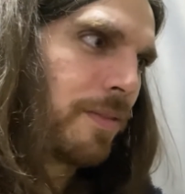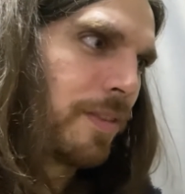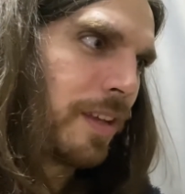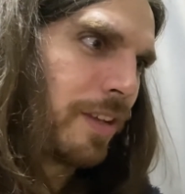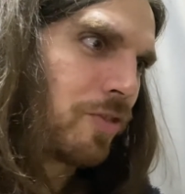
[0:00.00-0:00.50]

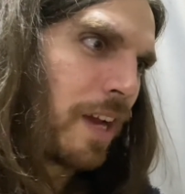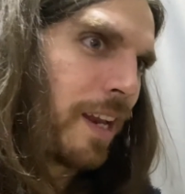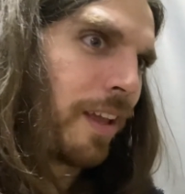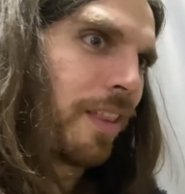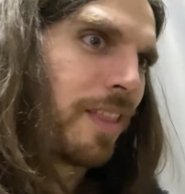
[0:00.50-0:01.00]
in
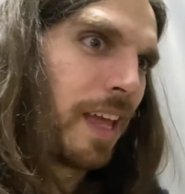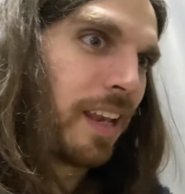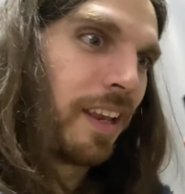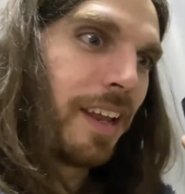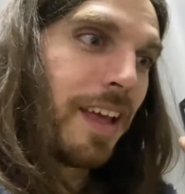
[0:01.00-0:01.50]
China
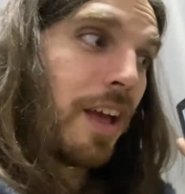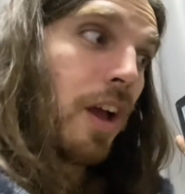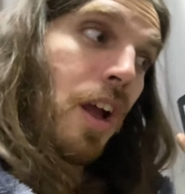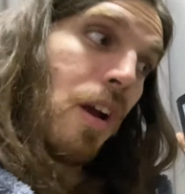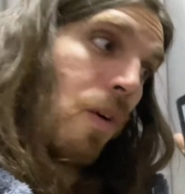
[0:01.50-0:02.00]
than
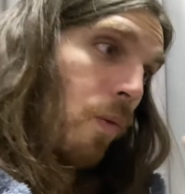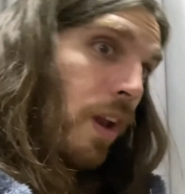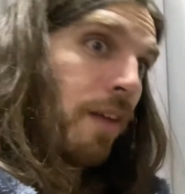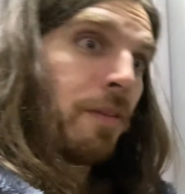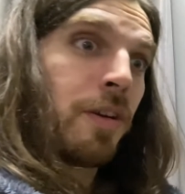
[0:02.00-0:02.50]

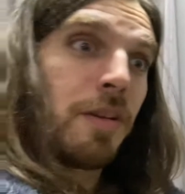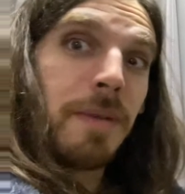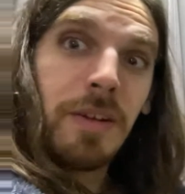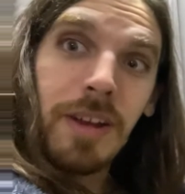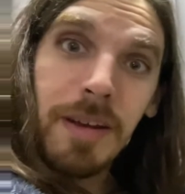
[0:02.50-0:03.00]
what I've heard
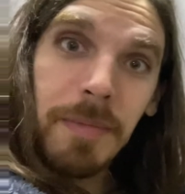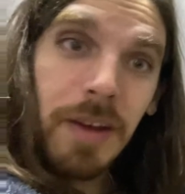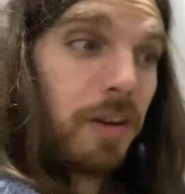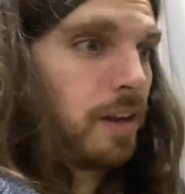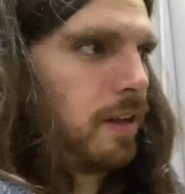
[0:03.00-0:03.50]
about in
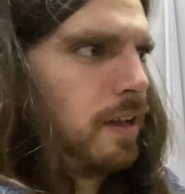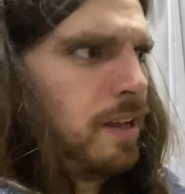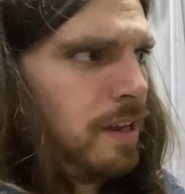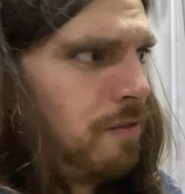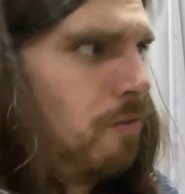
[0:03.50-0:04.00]
America
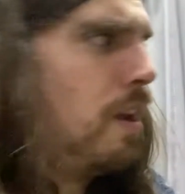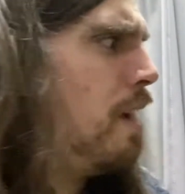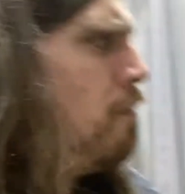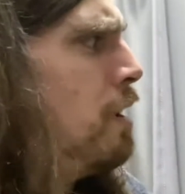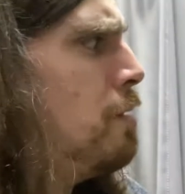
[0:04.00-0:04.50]
and what
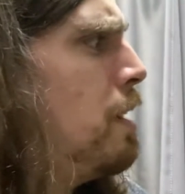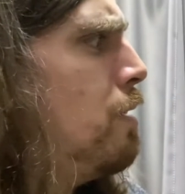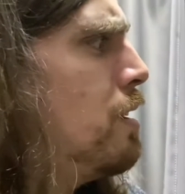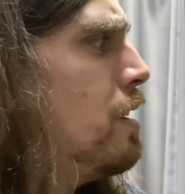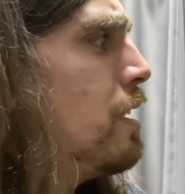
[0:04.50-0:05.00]
I've read
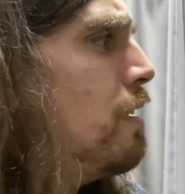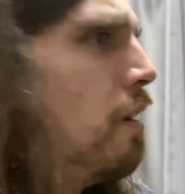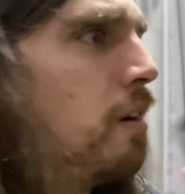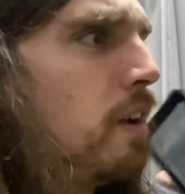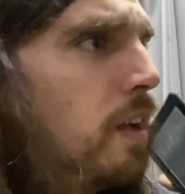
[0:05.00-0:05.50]
about in
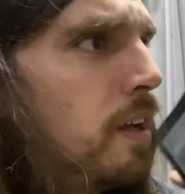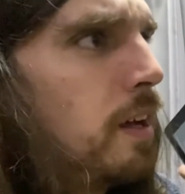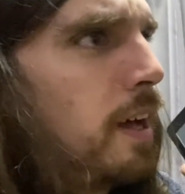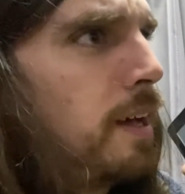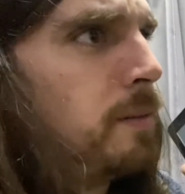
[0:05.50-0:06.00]
here.
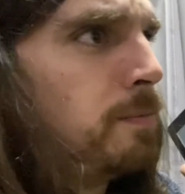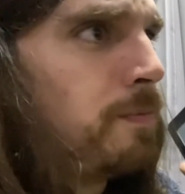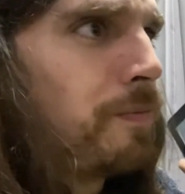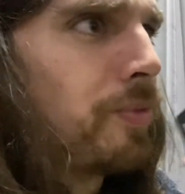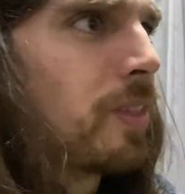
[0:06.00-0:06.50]

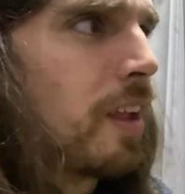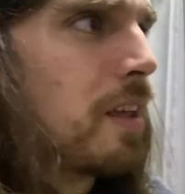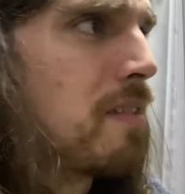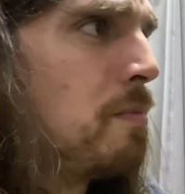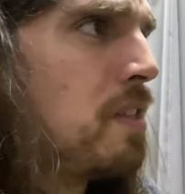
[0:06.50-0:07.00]
Some
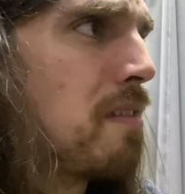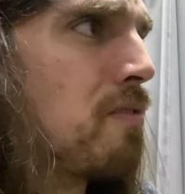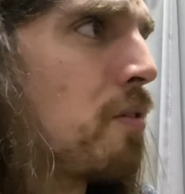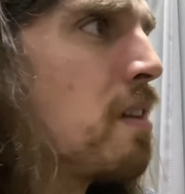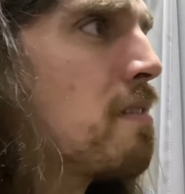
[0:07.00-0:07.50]
of these
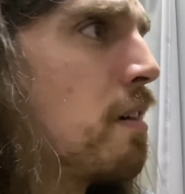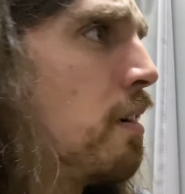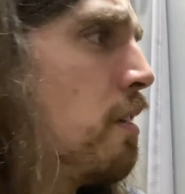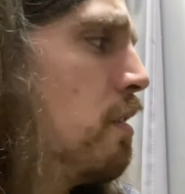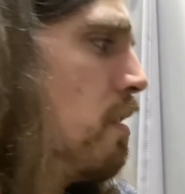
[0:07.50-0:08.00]
stories are